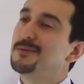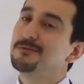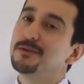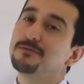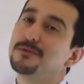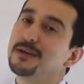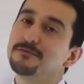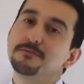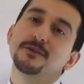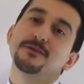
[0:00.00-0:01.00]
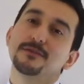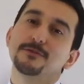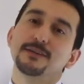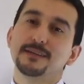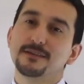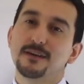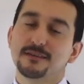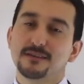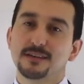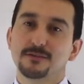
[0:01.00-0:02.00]
But what if we're not familiar with the
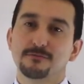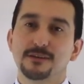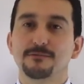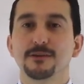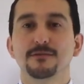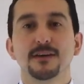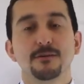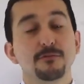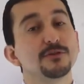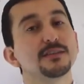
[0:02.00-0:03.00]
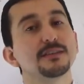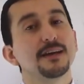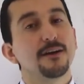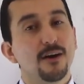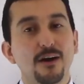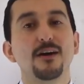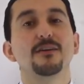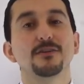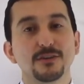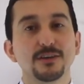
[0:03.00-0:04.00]
Transcontinental Railroad? Well, just like
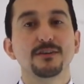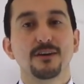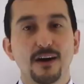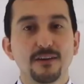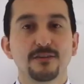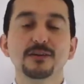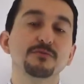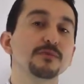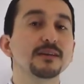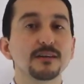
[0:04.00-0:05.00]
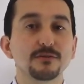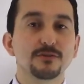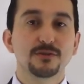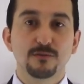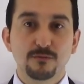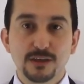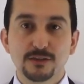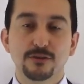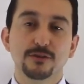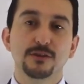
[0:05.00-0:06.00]
all good authors, we're going to go do some
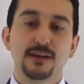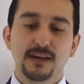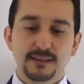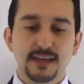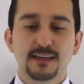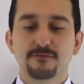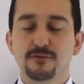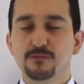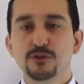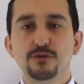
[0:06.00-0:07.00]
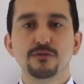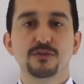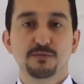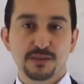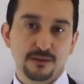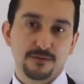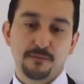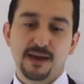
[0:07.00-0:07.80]
research taken from 2 specific